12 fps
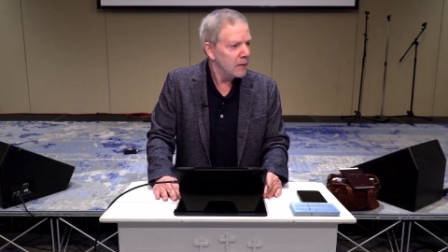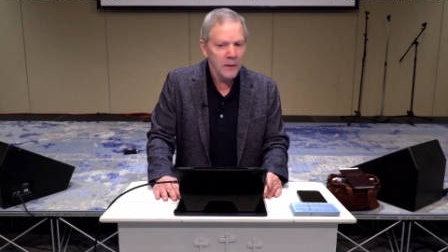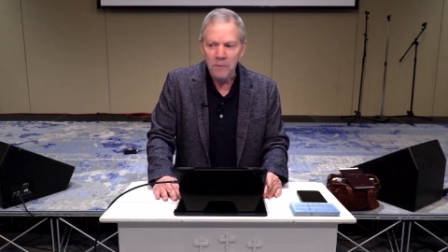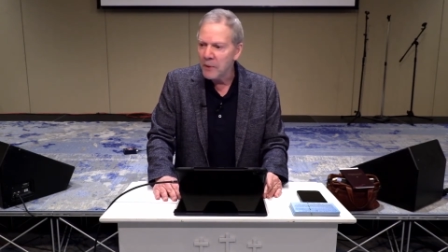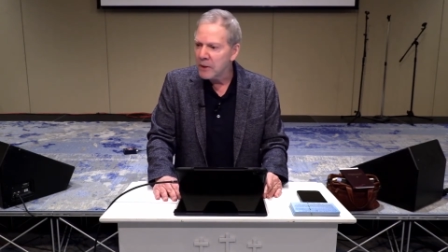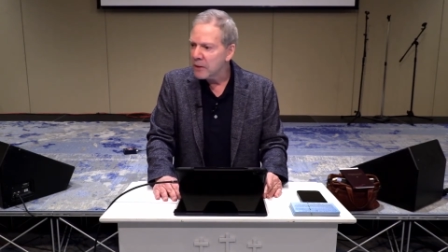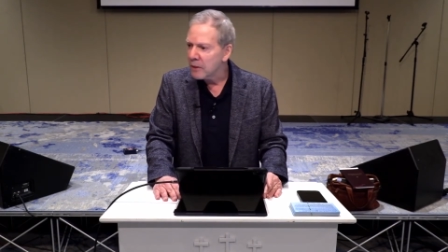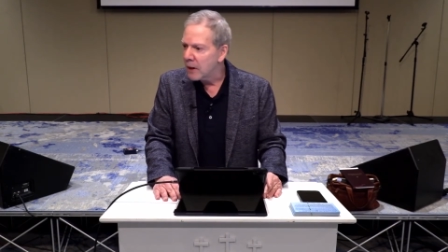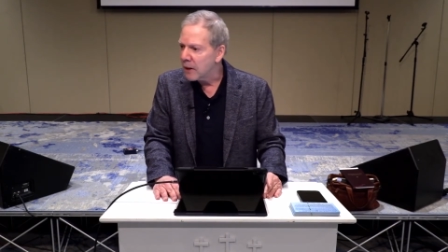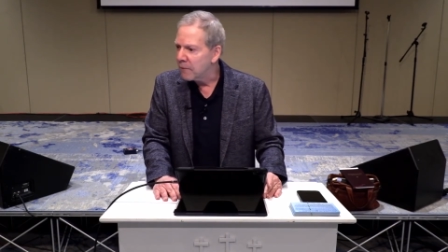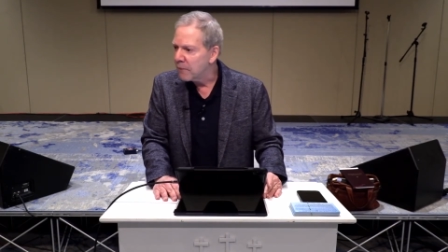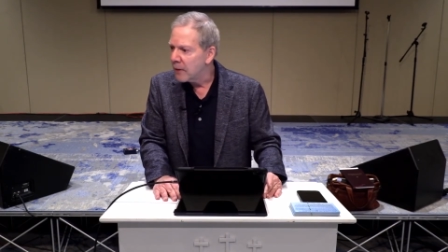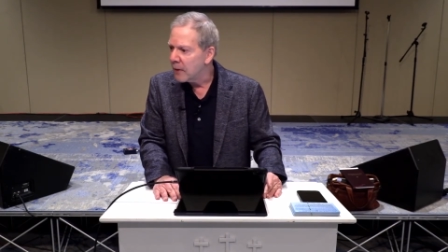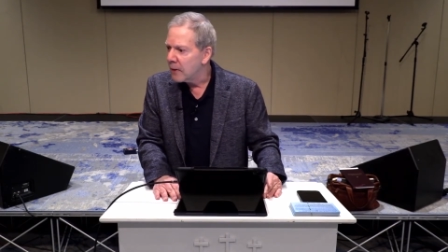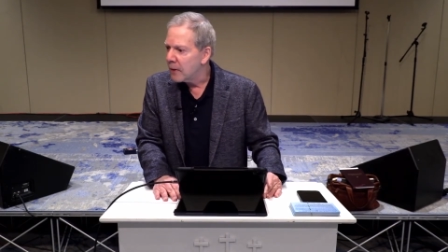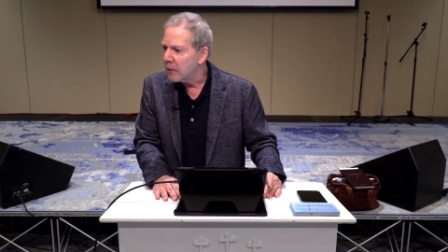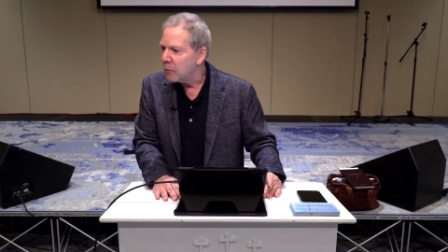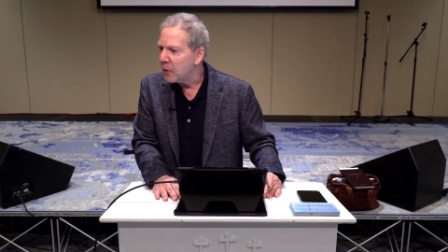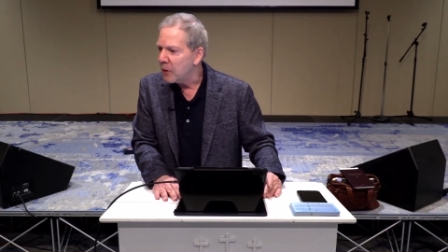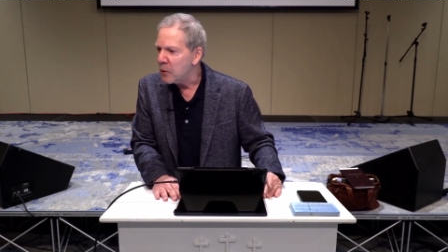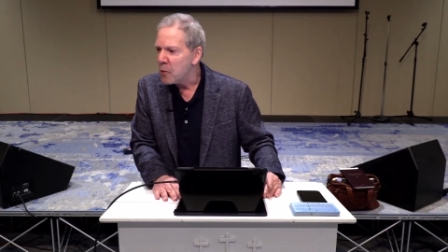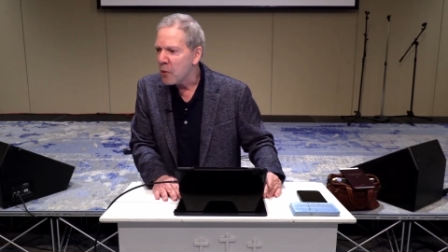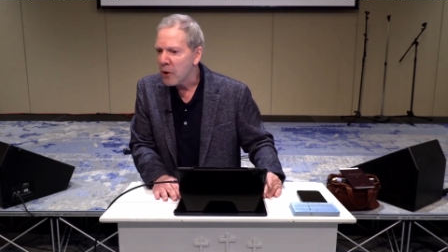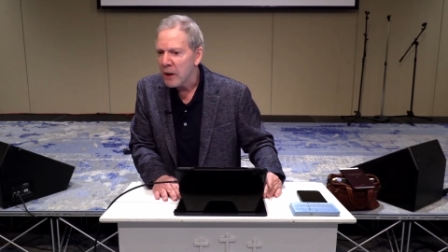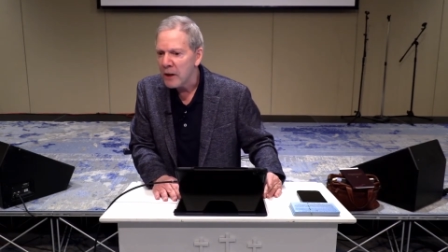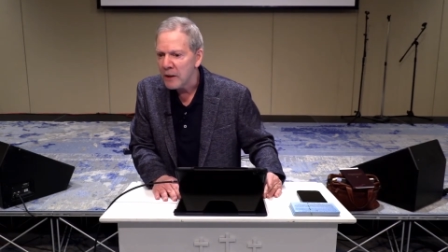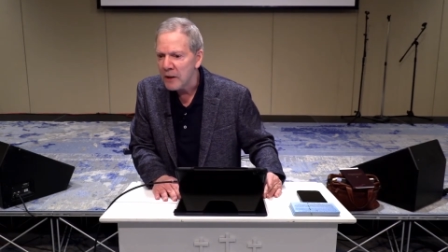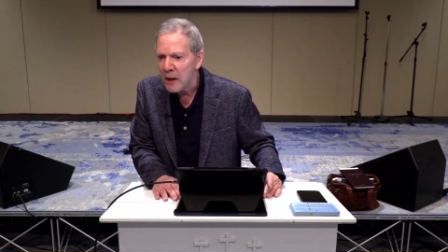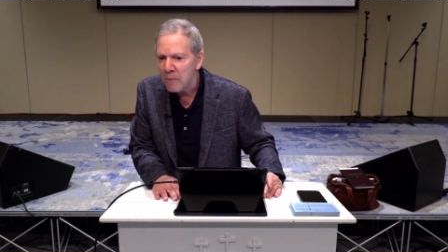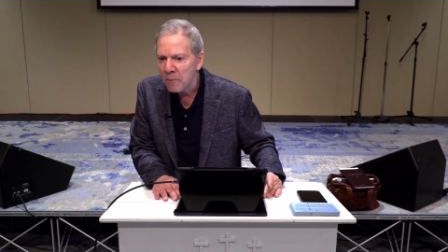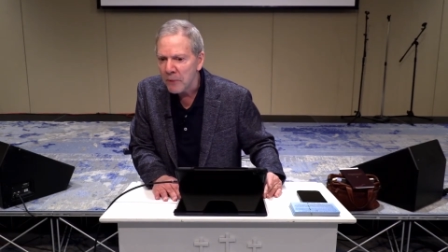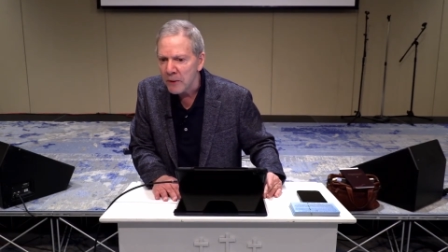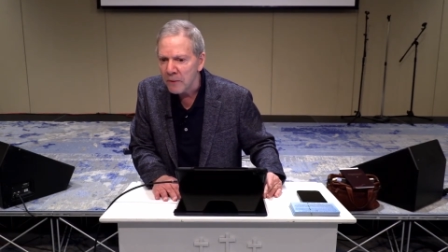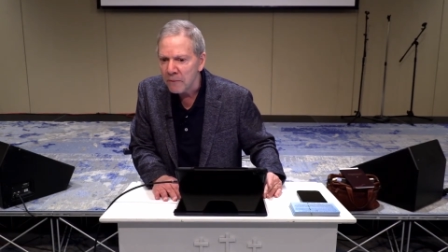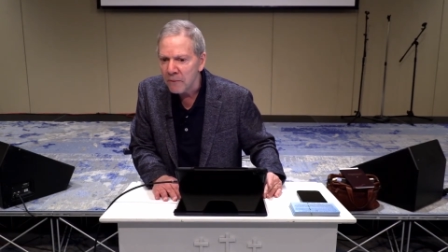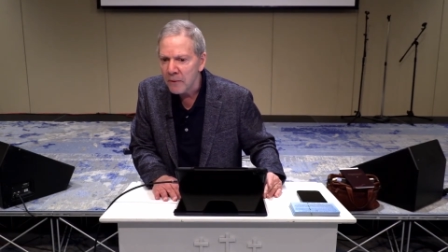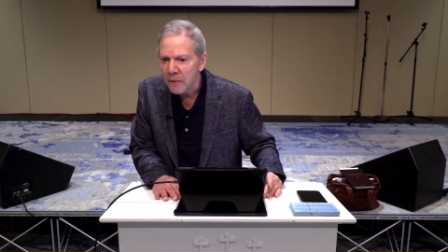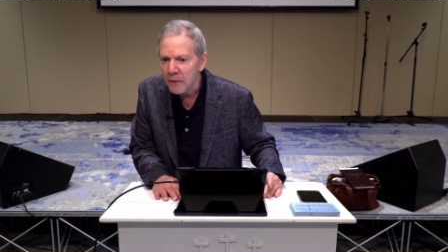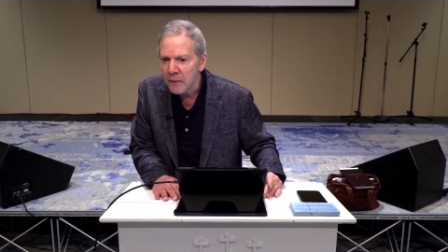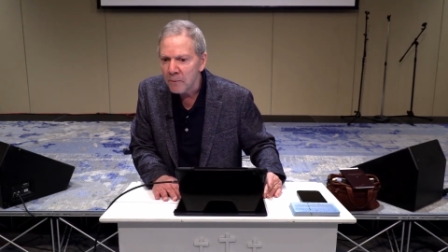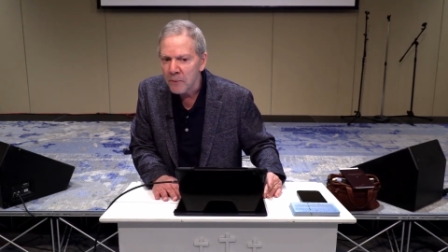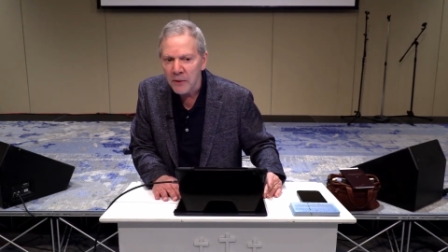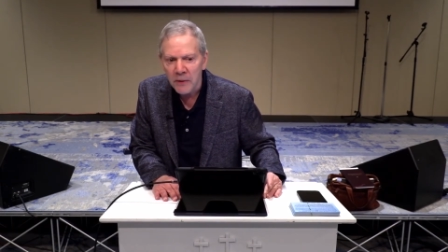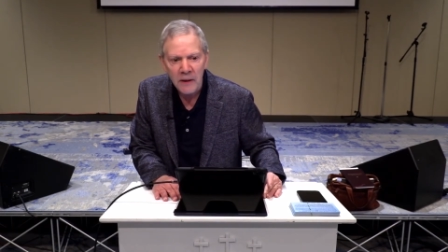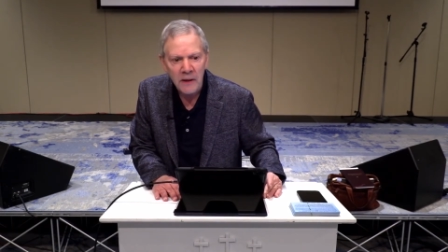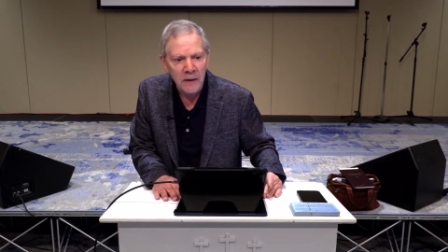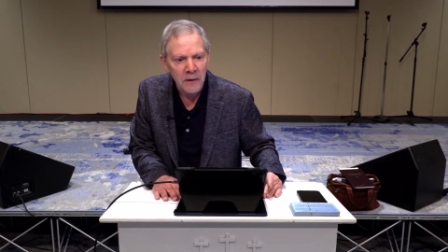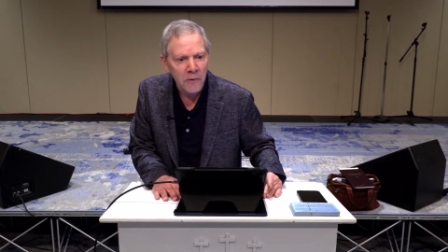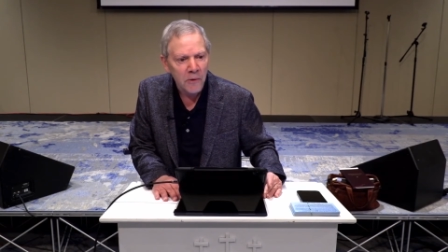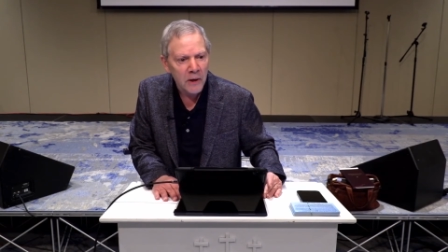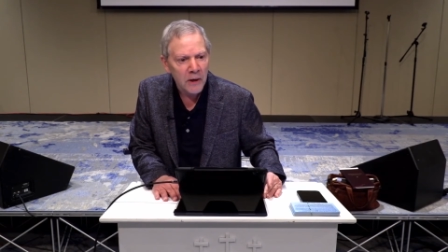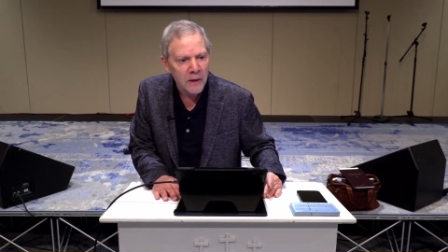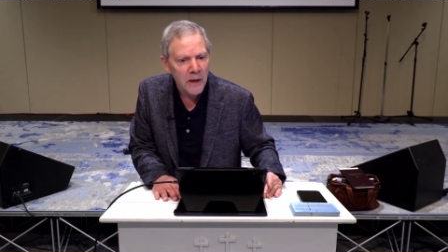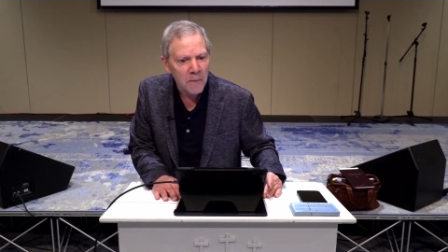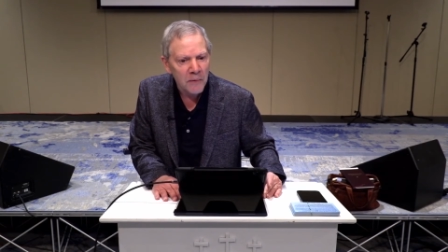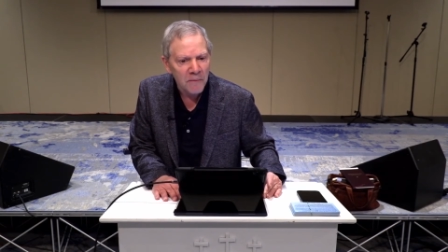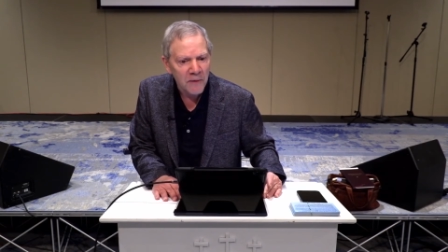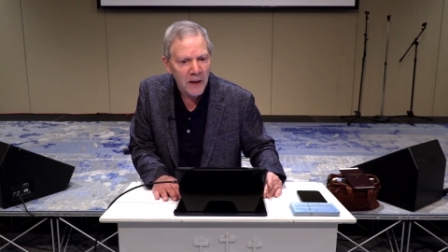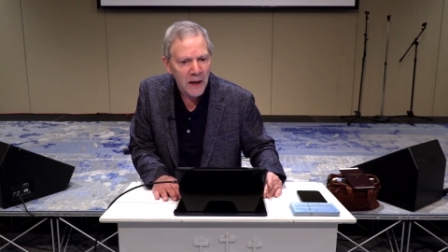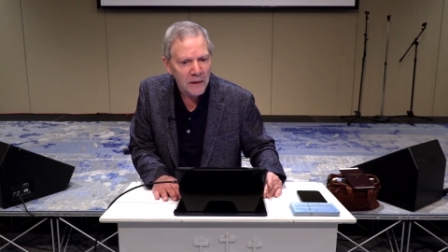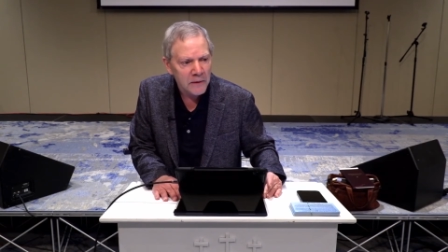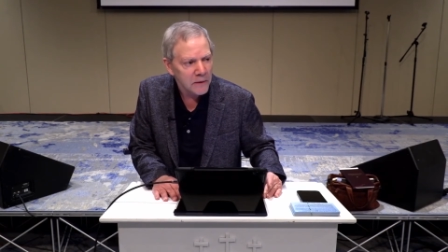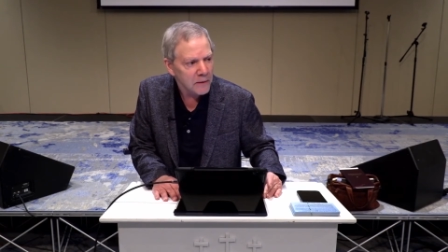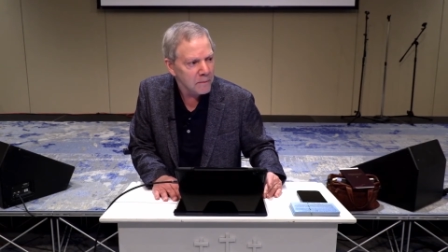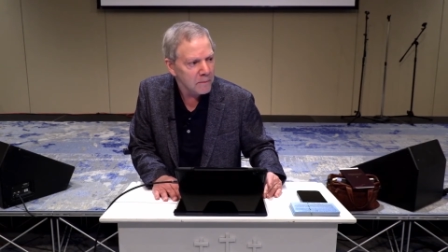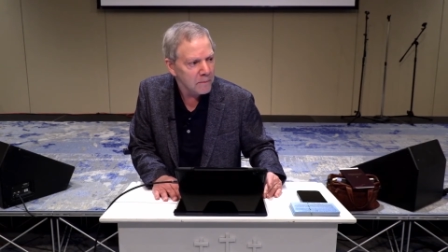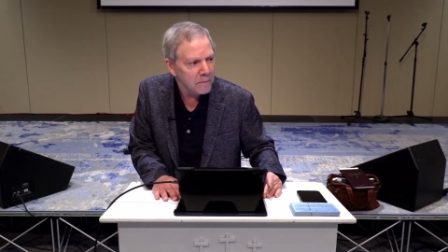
The mixed life is when you are a contemplative, but you're a contemplative in action.